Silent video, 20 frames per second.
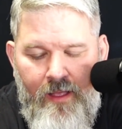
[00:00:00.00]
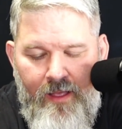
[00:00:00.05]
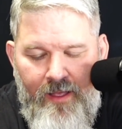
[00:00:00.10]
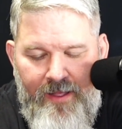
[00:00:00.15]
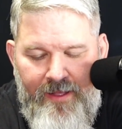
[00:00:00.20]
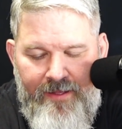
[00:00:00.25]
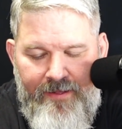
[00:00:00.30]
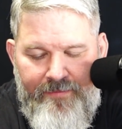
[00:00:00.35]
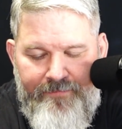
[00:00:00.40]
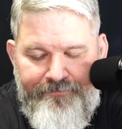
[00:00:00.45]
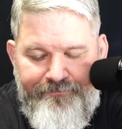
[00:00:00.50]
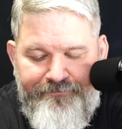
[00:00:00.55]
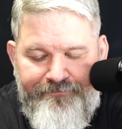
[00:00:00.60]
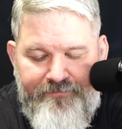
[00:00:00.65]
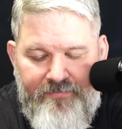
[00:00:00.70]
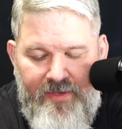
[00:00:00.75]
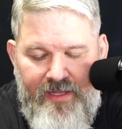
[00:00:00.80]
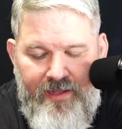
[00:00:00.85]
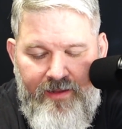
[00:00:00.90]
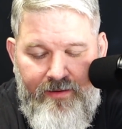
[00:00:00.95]

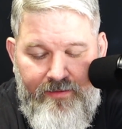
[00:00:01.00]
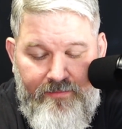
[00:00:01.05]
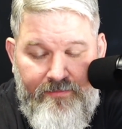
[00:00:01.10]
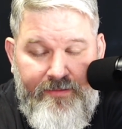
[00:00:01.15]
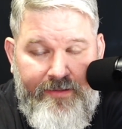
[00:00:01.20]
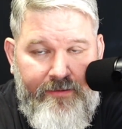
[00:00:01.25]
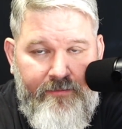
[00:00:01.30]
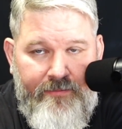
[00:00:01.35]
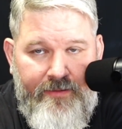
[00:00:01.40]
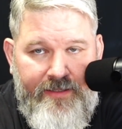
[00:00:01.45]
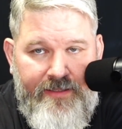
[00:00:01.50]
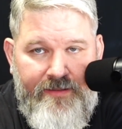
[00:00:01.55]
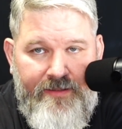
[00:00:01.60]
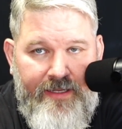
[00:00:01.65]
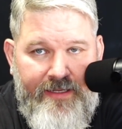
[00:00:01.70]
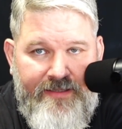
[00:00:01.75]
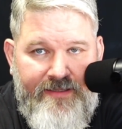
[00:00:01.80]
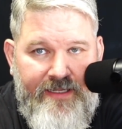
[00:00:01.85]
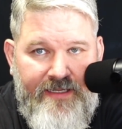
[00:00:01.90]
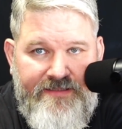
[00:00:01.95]
Literally,
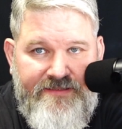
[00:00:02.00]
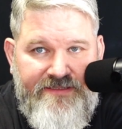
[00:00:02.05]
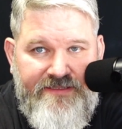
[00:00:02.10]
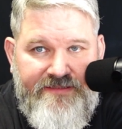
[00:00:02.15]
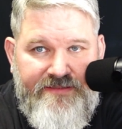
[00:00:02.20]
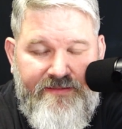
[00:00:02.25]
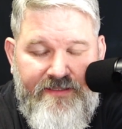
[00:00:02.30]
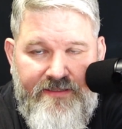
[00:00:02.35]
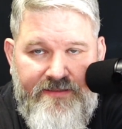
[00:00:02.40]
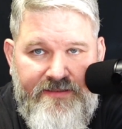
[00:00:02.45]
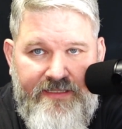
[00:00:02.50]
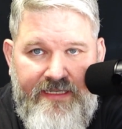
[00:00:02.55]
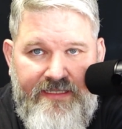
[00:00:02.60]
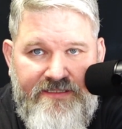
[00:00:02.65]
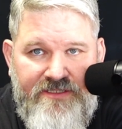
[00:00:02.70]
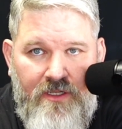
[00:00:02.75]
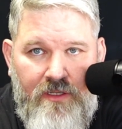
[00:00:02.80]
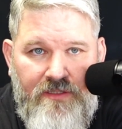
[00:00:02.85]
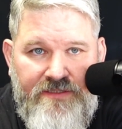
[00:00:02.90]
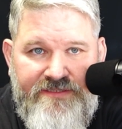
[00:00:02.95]
like that's just there.
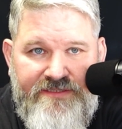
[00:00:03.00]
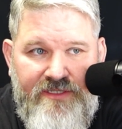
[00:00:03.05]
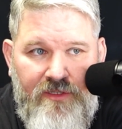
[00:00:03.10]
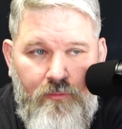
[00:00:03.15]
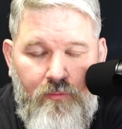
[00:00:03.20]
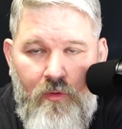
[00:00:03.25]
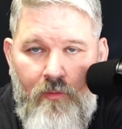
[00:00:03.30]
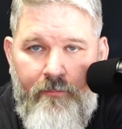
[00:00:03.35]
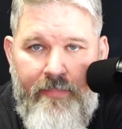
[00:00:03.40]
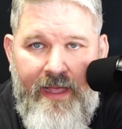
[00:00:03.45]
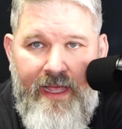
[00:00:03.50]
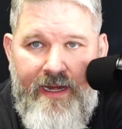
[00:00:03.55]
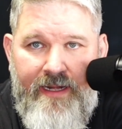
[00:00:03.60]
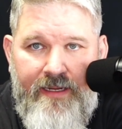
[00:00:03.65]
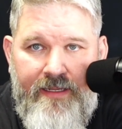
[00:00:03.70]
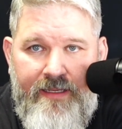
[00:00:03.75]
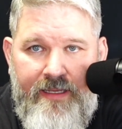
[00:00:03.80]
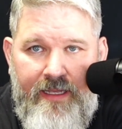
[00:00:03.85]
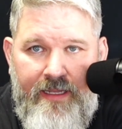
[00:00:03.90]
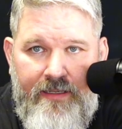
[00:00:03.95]
It's all so
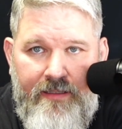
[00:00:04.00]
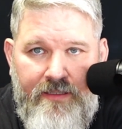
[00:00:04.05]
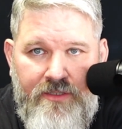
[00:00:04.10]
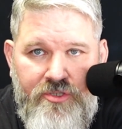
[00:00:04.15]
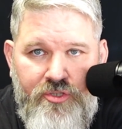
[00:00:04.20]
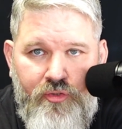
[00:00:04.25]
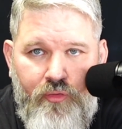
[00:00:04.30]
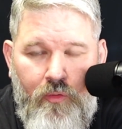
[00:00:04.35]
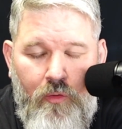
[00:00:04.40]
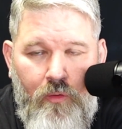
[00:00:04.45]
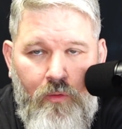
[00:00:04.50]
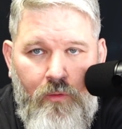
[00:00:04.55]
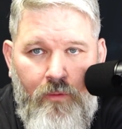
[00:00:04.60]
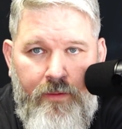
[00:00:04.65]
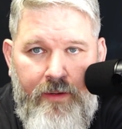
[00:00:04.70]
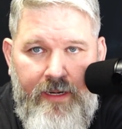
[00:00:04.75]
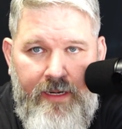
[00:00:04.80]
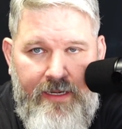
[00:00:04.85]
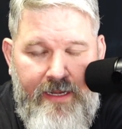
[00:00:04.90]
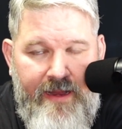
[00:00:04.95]
robotic and
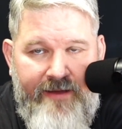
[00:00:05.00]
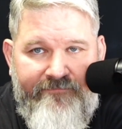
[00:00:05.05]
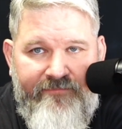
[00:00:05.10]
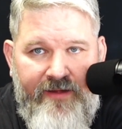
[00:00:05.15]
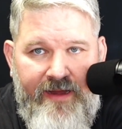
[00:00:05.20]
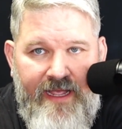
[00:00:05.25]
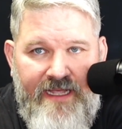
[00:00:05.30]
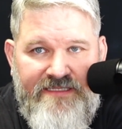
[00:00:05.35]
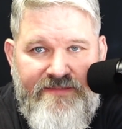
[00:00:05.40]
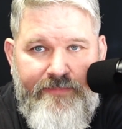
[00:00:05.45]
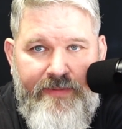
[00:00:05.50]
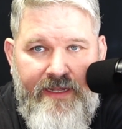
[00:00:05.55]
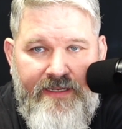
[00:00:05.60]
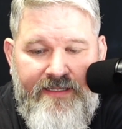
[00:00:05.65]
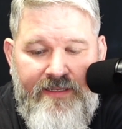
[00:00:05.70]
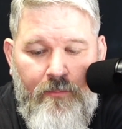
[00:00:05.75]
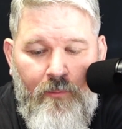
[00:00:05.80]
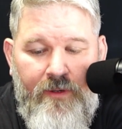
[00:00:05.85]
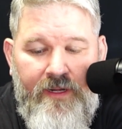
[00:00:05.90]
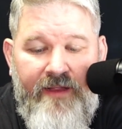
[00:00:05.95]
controlled in every
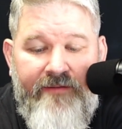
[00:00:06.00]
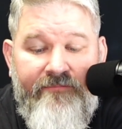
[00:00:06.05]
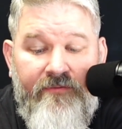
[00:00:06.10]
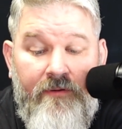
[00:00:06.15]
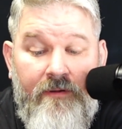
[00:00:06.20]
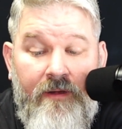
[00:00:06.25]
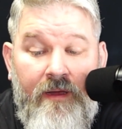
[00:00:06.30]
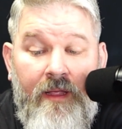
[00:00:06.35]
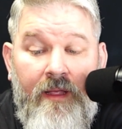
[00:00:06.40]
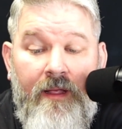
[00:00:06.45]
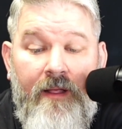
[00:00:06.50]
aspect, and whatever